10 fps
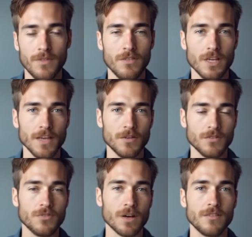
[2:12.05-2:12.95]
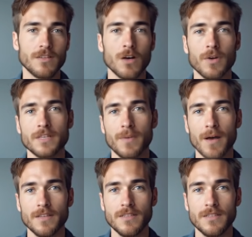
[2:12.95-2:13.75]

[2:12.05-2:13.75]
and check your stars and coins balance.